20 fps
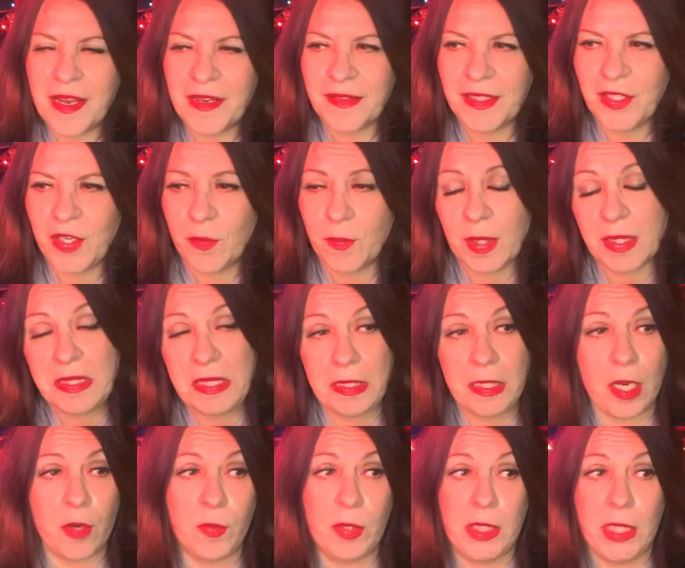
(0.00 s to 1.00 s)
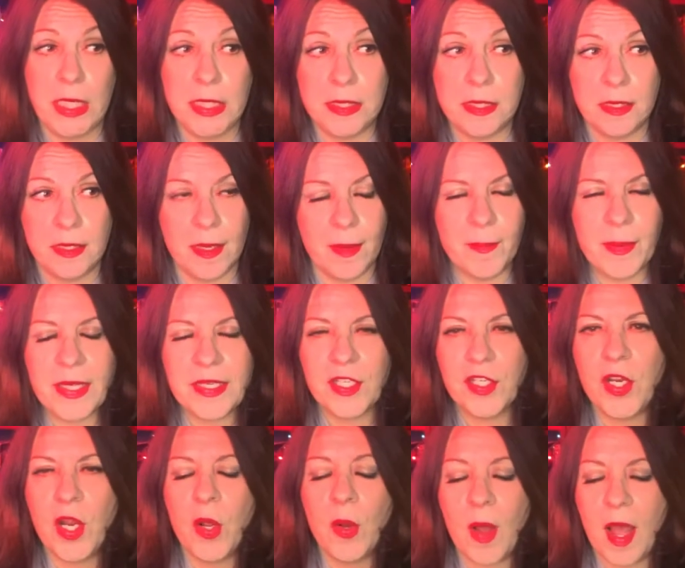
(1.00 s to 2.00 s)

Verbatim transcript: you know, I'm not saying I relate to them, but you know,